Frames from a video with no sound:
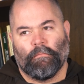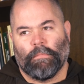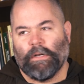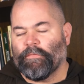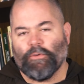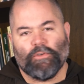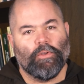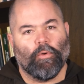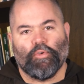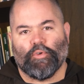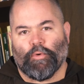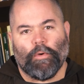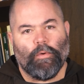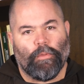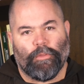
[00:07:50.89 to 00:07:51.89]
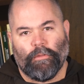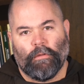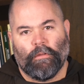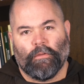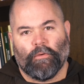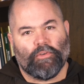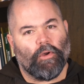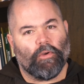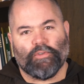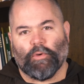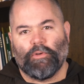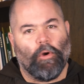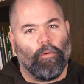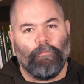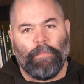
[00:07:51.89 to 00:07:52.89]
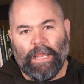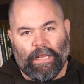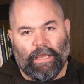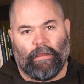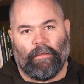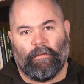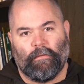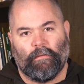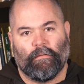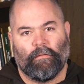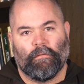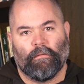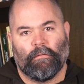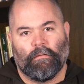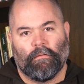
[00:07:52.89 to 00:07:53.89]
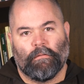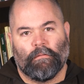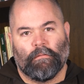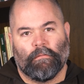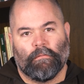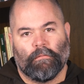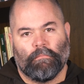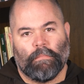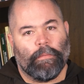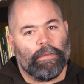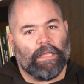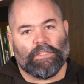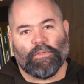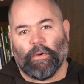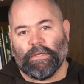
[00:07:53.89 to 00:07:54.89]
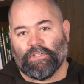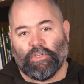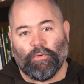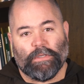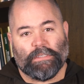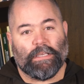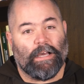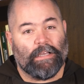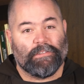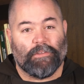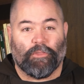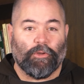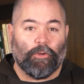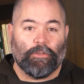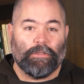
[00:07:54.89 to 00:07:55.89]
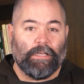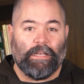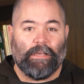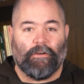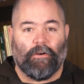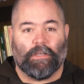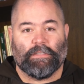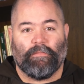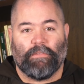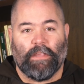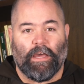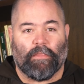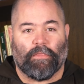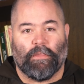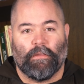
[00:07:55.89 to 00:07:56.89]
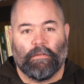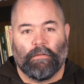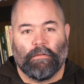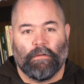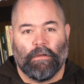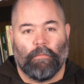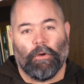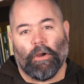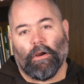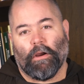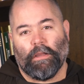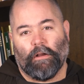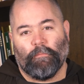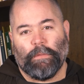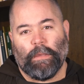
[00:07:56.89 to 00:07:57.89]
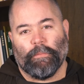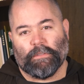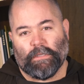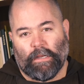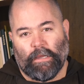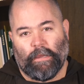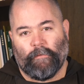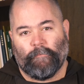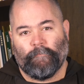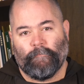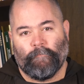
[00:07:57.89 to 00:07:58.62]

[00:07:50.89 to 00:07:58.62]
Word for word: But if there's no truth, there's also no meaning. Maybe that's why suicide is the third leading cause of death among our young people today.